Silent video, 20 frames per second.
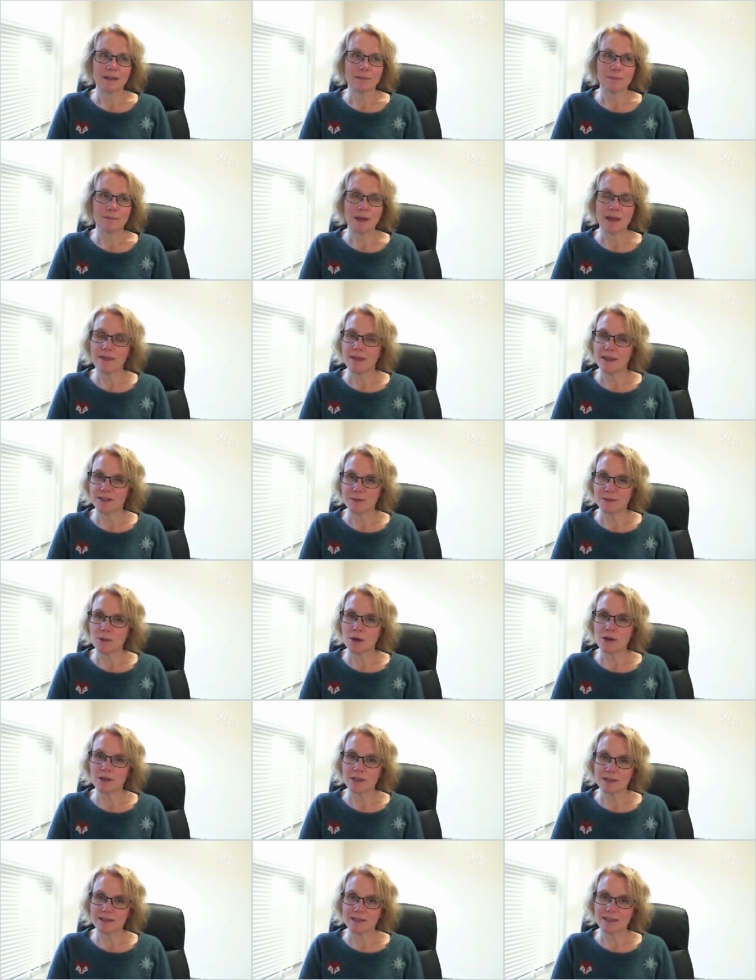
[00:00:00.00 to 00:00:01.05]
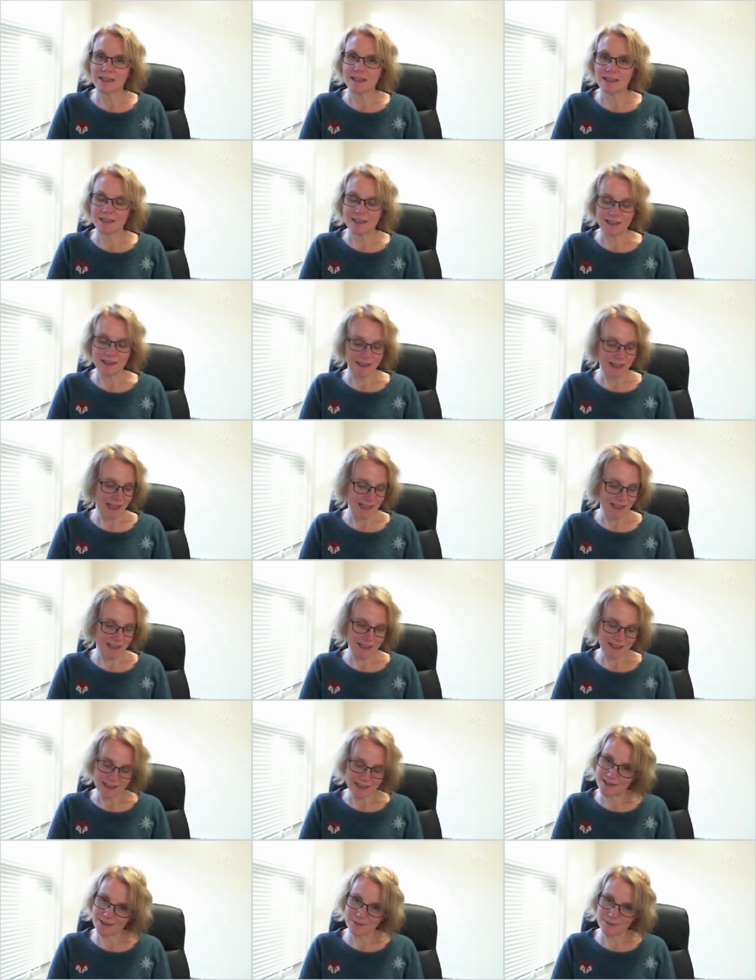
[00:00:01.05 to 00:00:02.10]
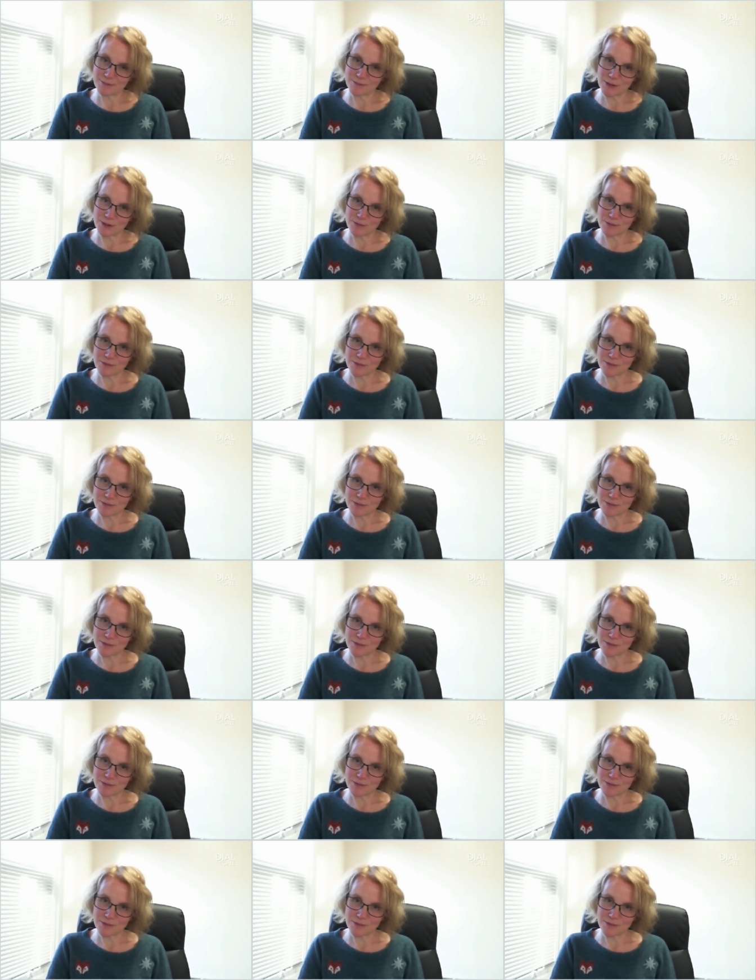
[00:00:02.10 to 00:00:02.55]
met their demise in Atlantis, but